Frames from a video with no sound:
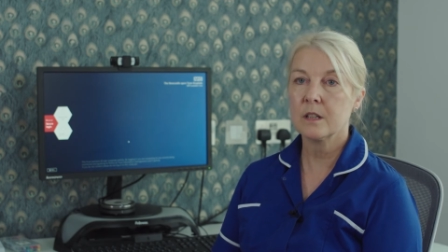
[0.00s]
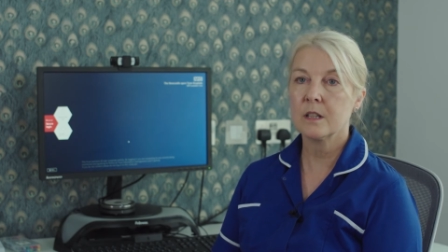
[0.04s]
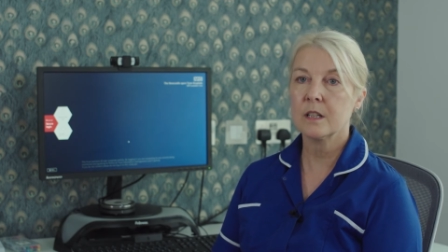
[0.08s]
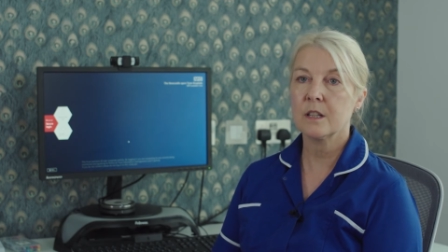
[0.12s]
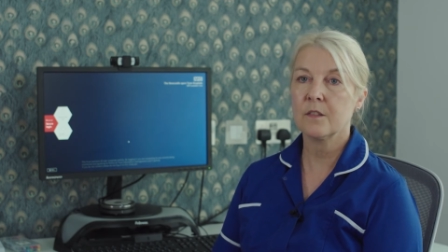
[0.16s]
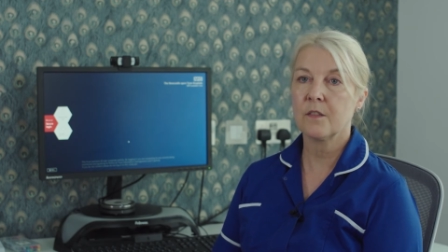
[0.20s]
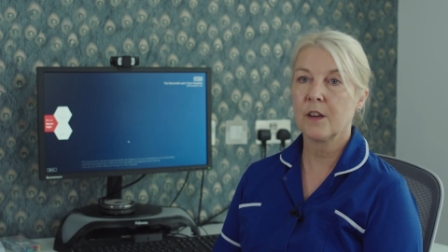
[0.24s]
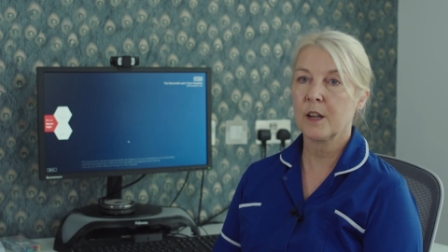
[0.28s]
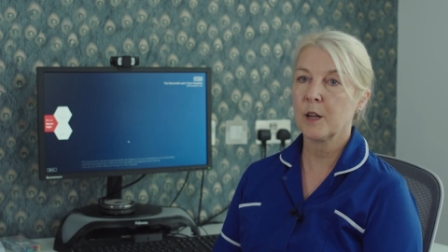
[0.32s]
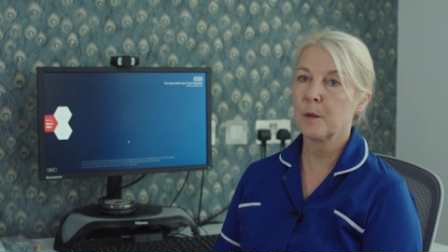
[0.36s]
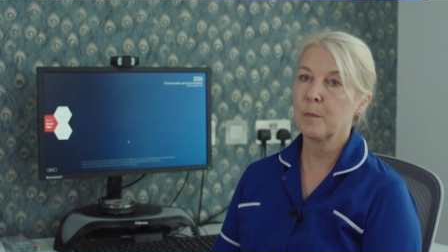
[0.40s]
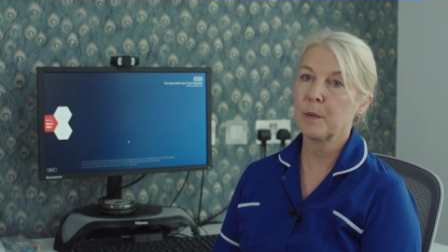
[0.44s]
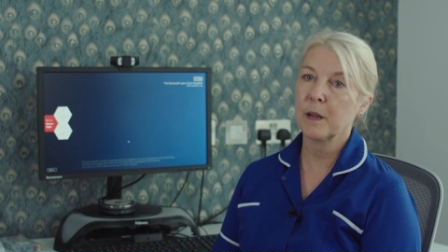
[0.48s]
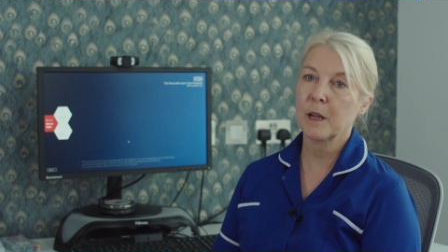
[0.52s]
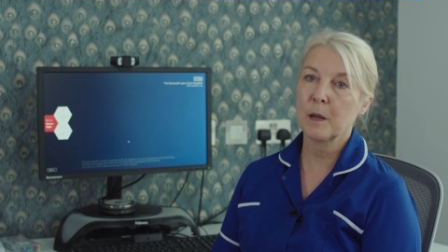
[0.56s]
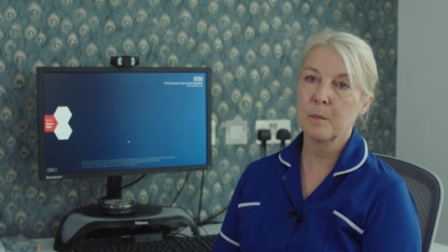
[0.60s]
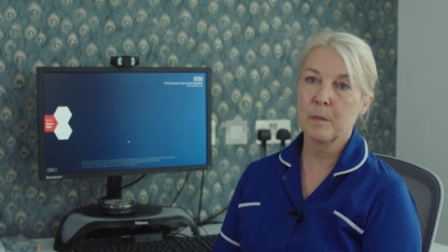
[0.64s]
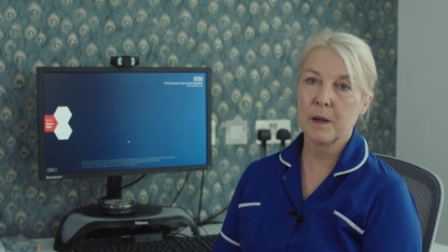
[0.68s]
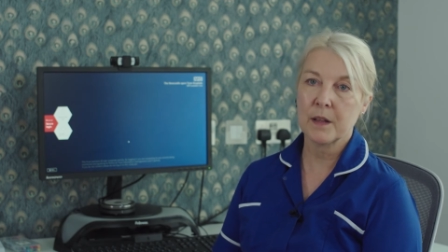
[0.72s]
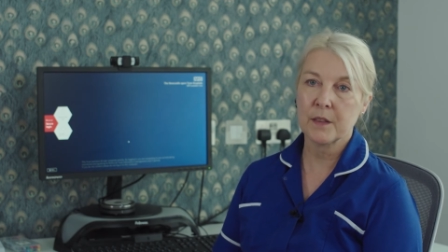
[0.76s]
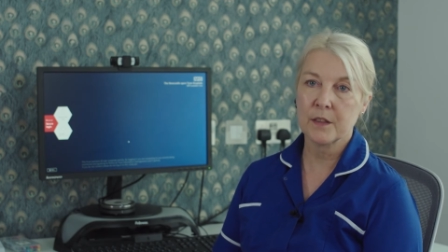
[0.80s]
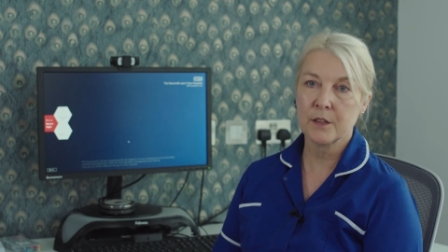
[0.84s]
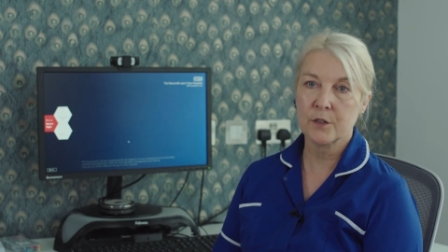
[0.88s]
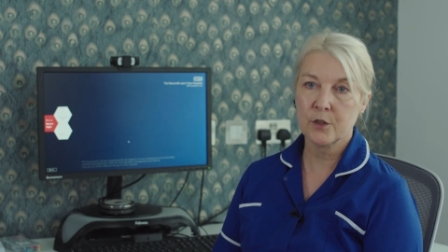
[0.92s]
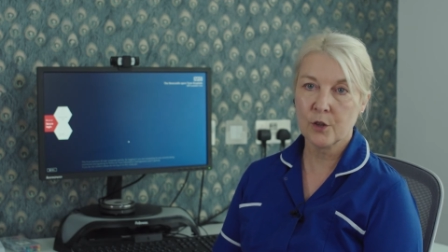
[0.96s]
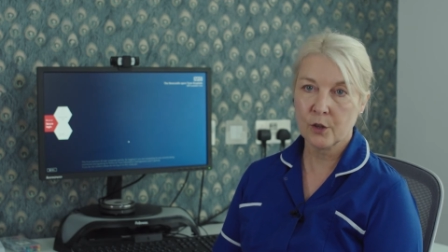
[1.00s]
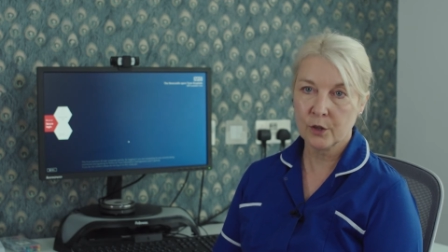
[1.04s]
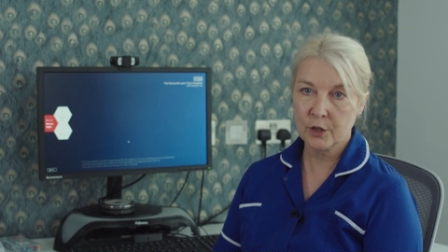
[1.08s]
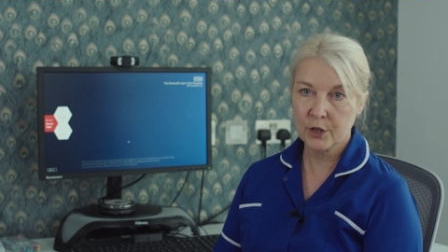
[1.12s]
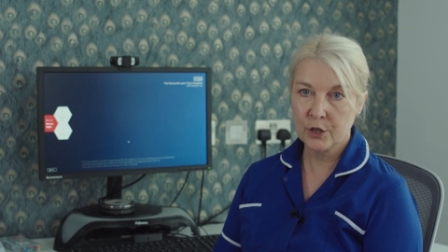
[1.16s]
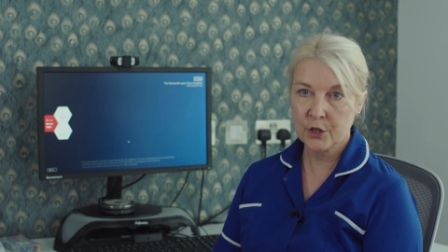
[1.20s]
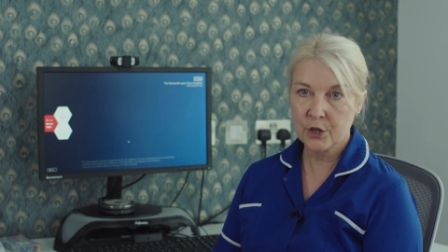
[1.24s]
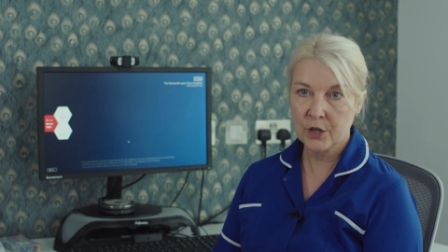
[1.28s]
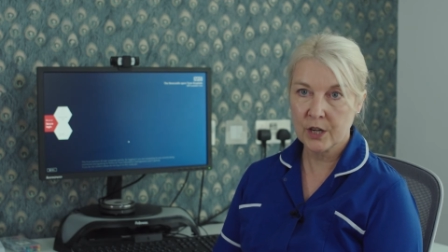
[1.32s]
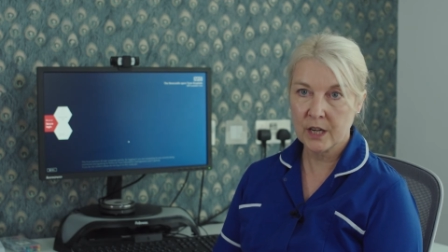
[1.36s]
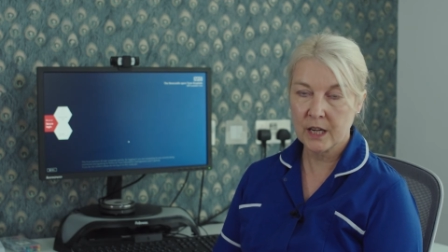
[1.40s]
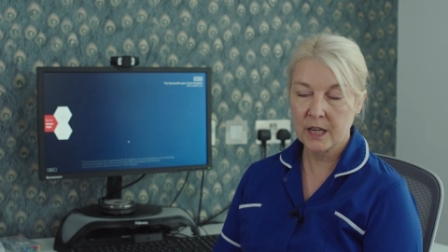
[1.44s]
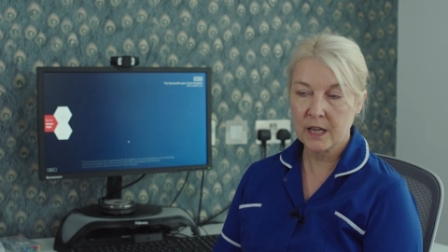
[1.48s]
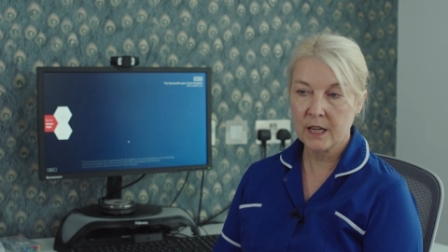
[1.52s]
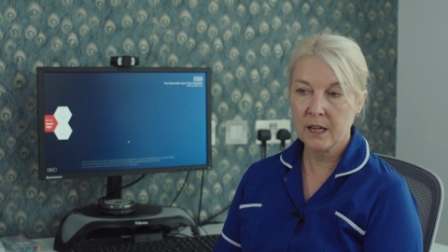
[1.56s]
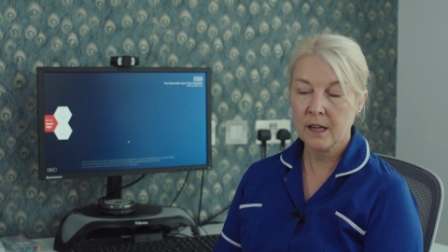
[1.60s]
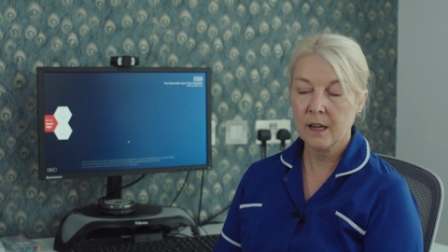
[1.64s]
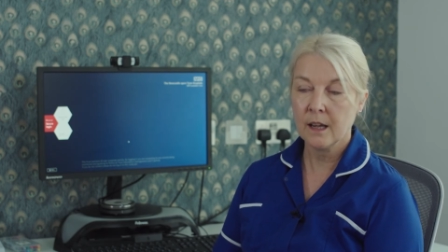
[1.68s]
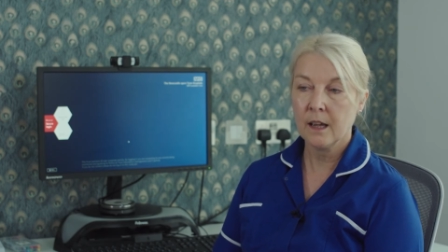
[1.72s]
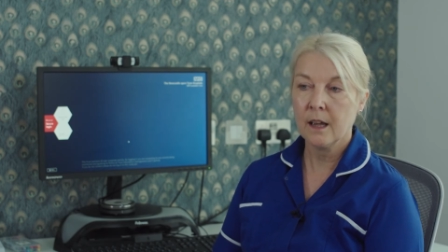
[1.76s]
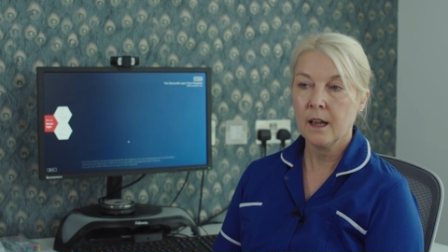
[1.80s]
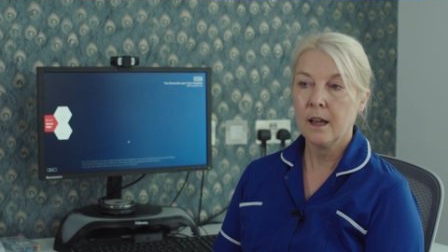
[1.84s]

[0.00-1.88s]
developing a methodology,